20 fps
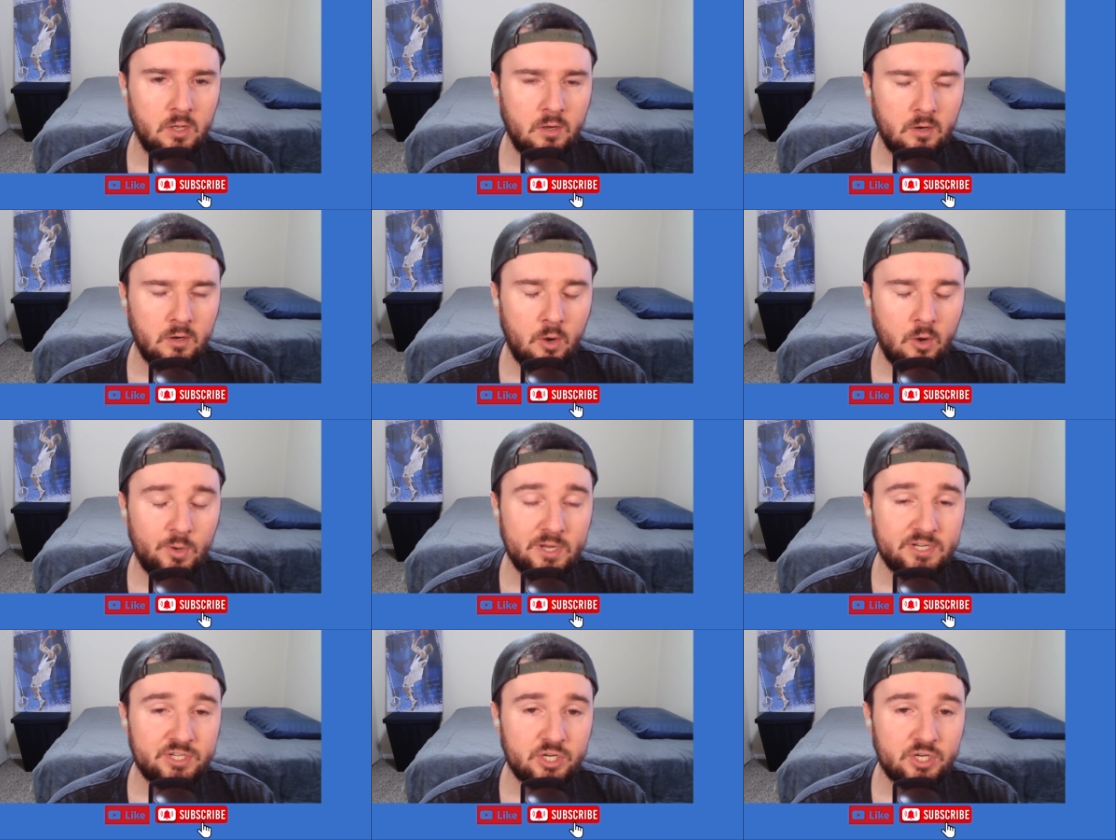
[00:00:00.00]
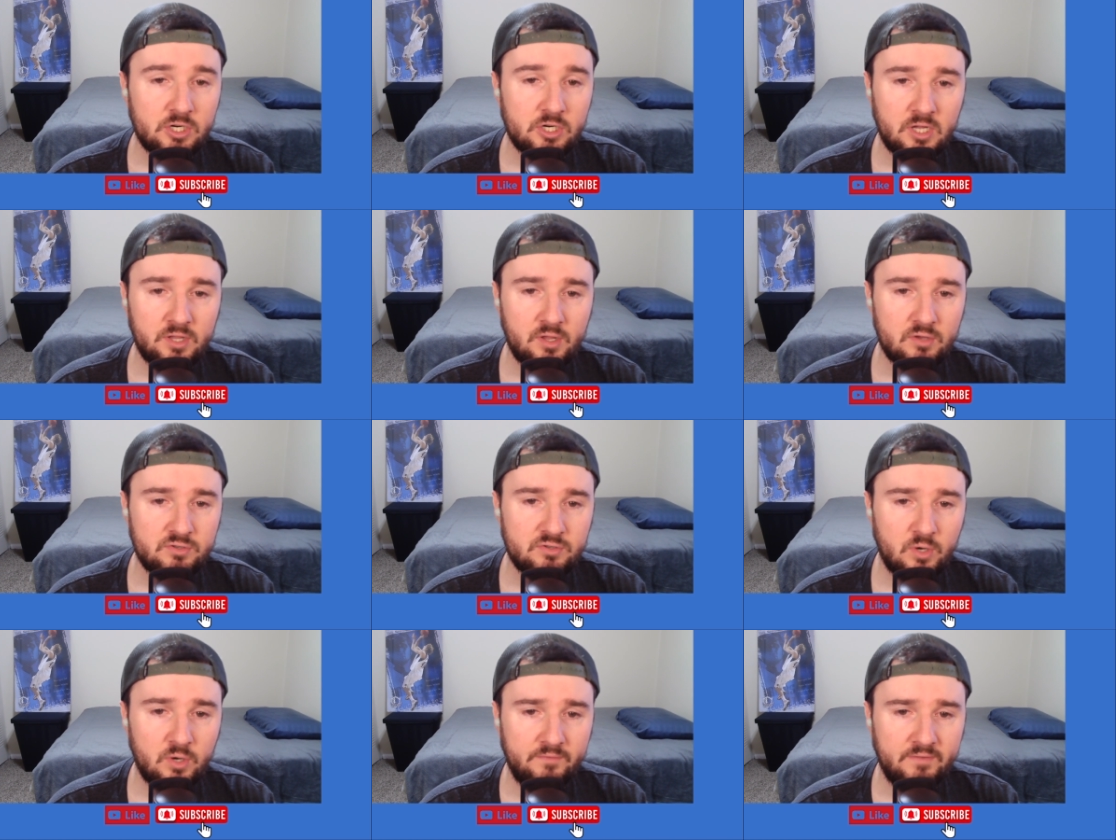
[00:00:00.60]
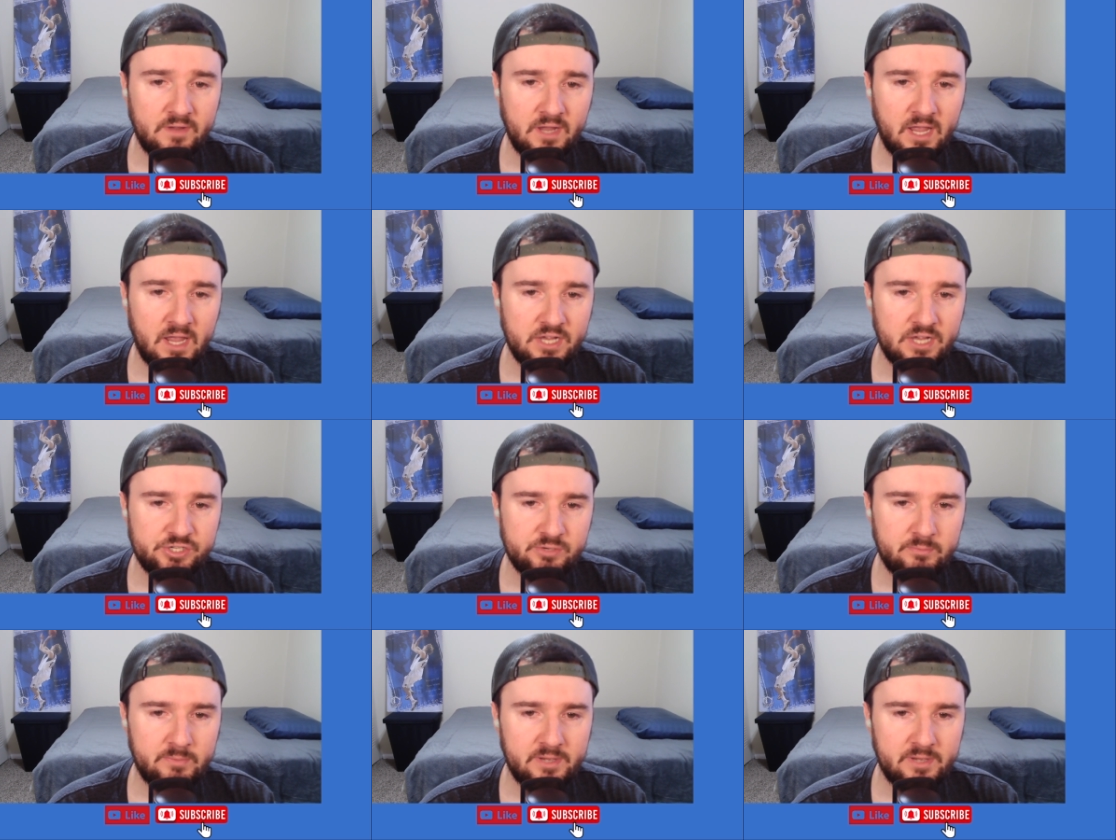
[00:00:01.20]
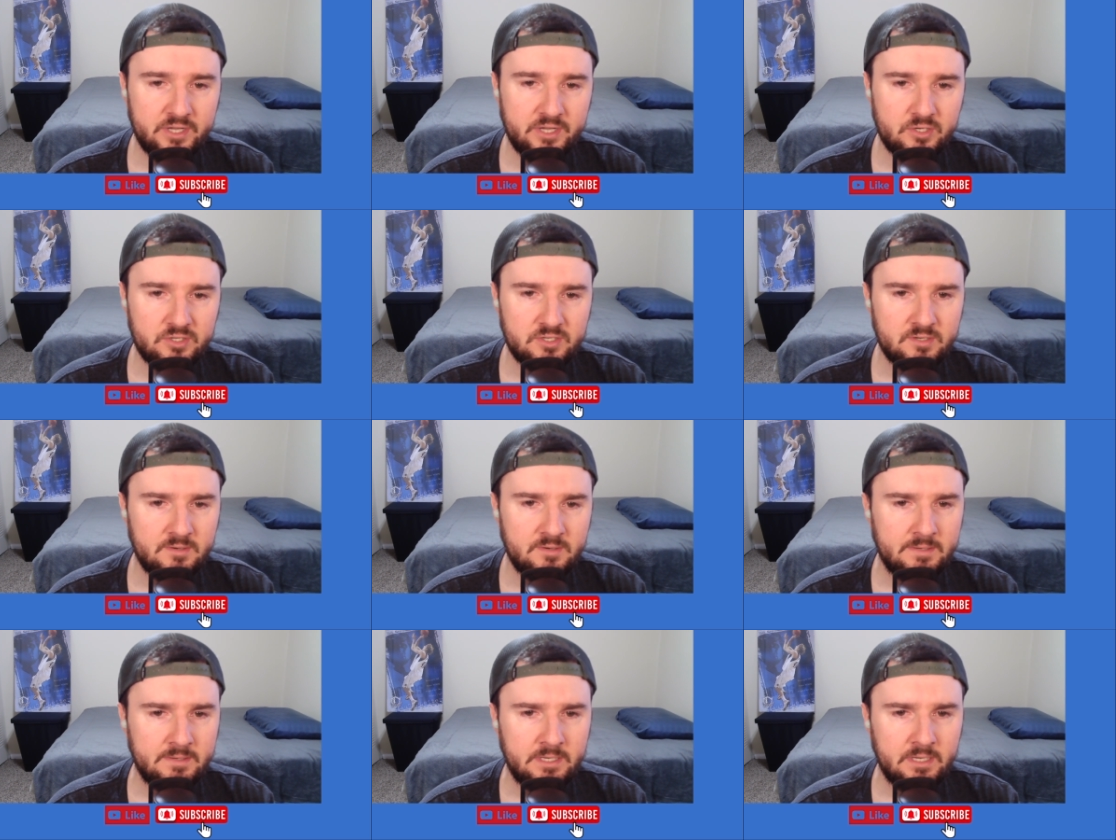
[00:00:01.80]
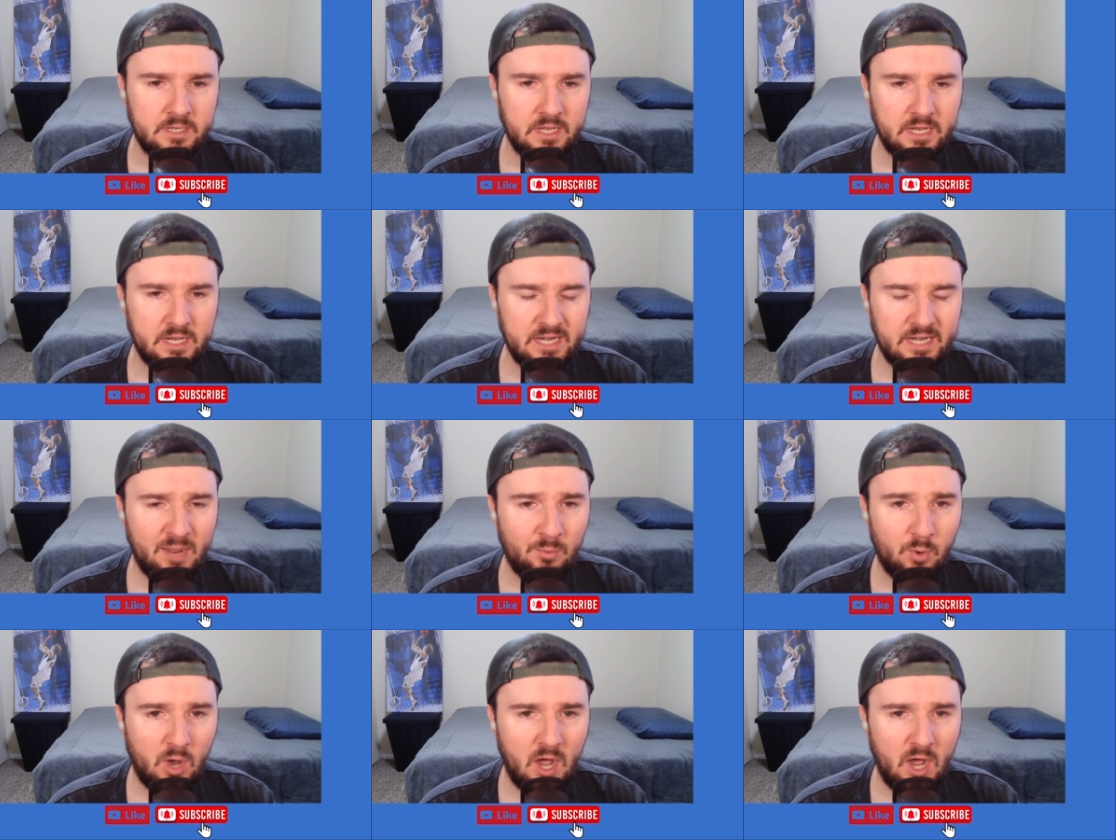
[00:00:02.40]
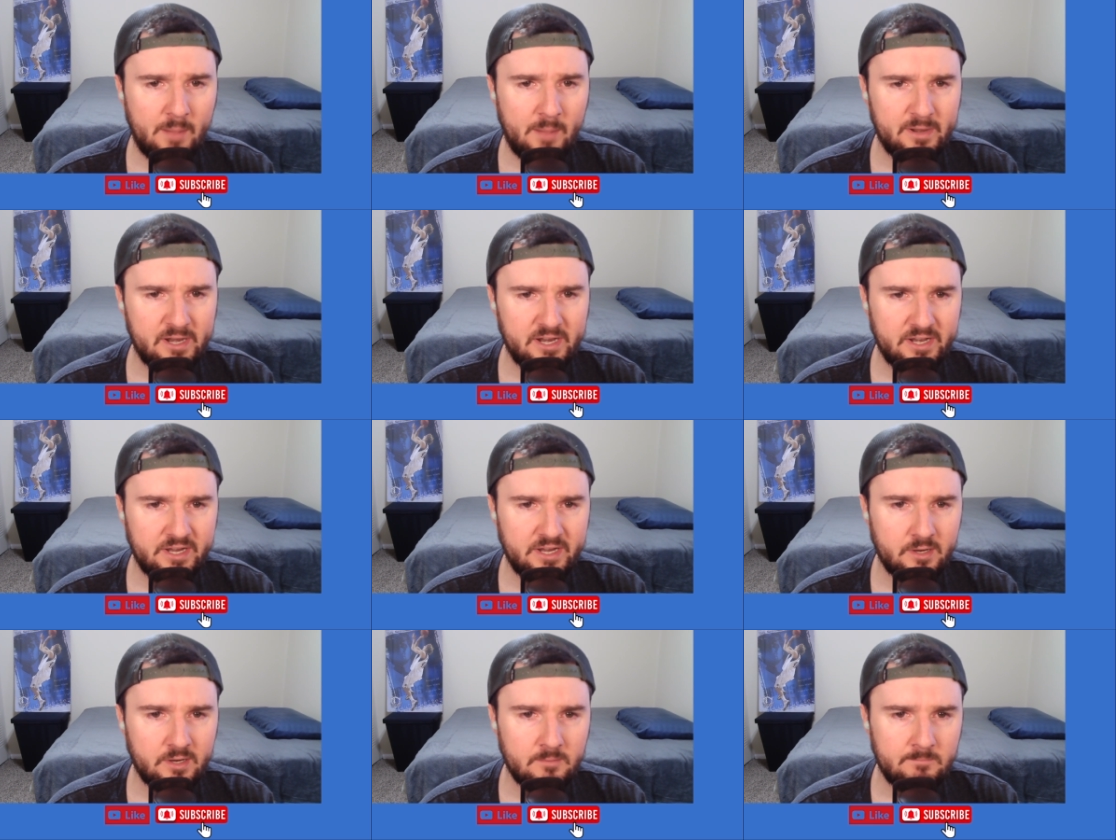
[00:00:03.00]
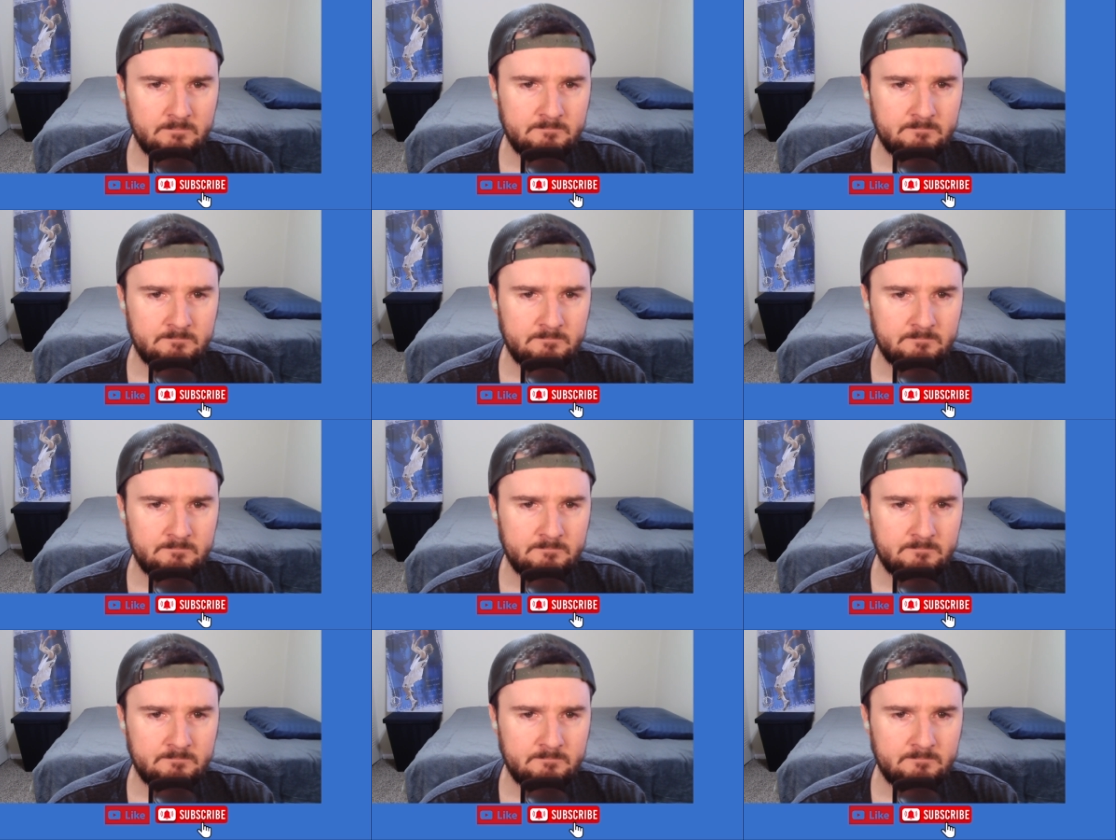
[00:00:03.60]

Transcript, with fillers: Go ahead, turn on those notification bells. And yeah, we're hopping in here.